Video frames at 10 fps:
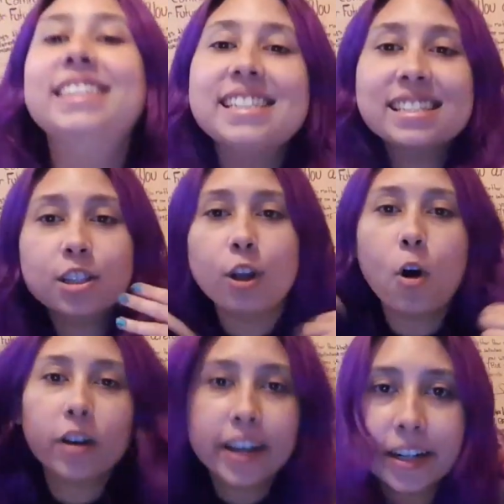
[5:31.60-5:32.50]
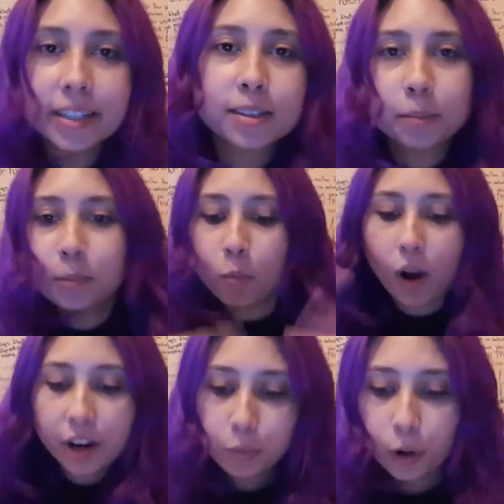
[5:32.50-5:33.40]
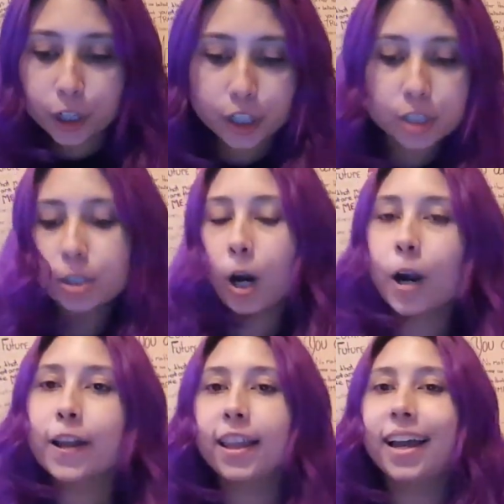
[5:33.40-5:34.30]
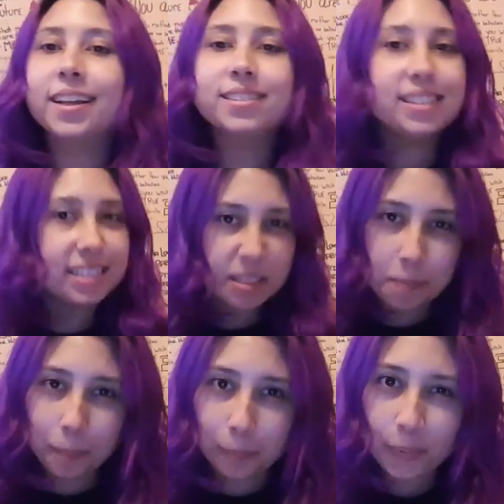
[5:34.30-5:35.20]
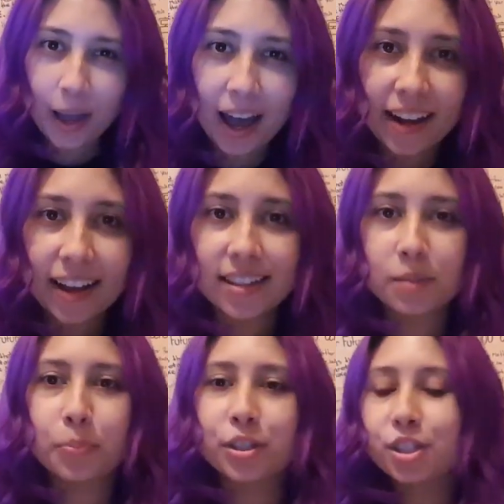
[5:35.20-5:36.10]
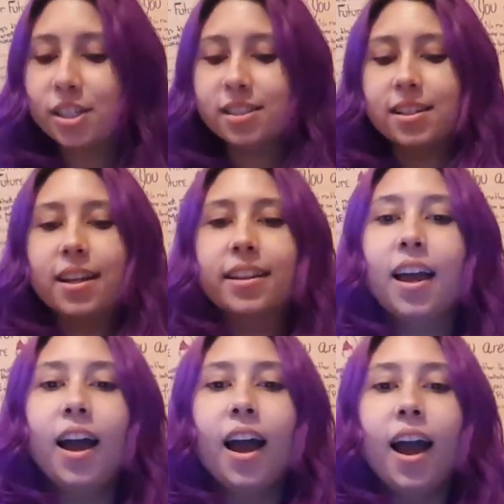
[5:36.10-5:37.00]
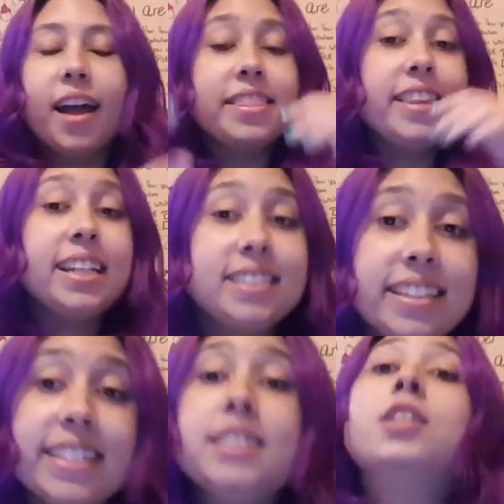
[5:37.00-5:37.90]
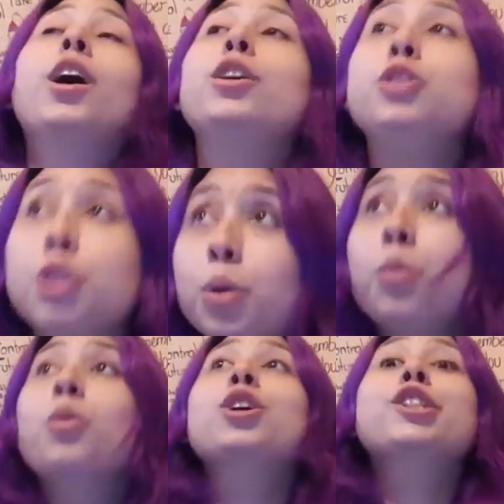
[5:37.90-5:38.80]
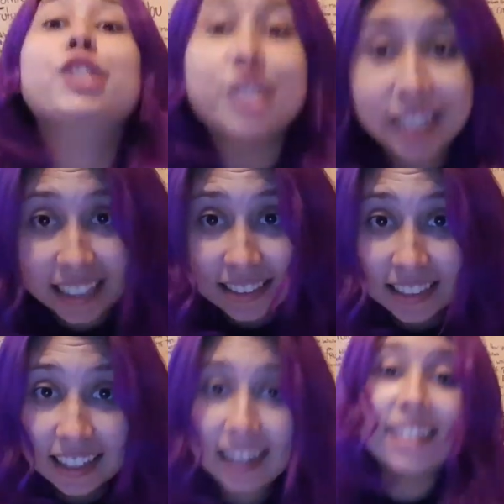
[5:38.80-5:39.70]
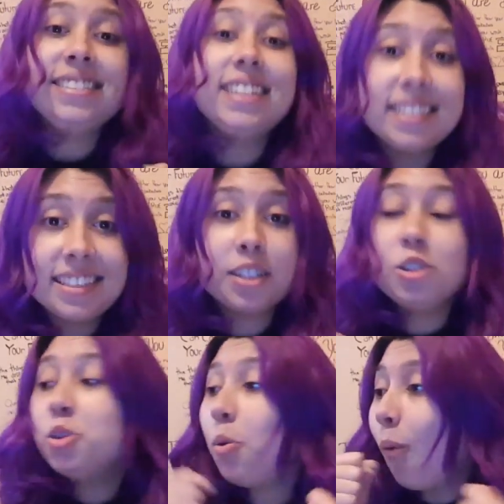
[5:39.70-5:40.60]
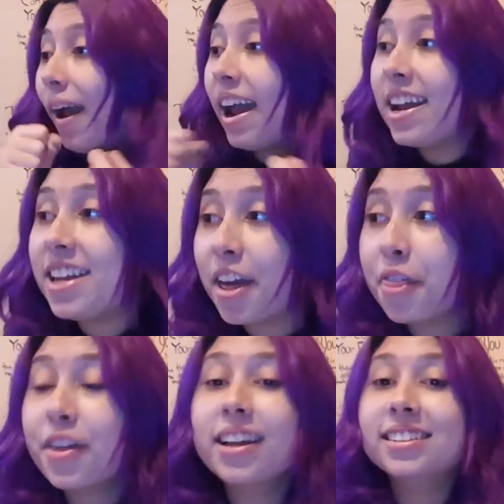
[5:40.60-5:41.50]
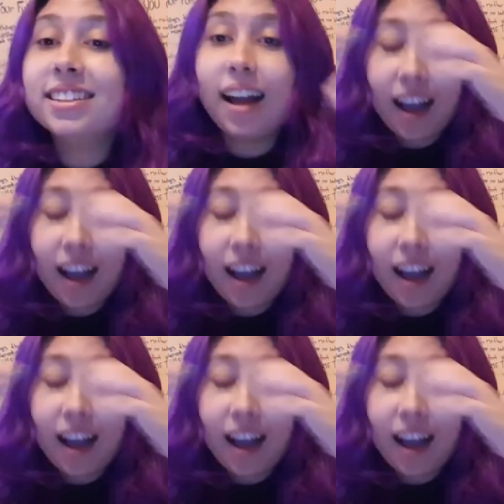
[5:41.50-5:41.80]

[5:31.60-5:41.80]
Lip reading: these long-haired White Walkers are like these badass bitches, and they didn't do shit. They didn't do anything.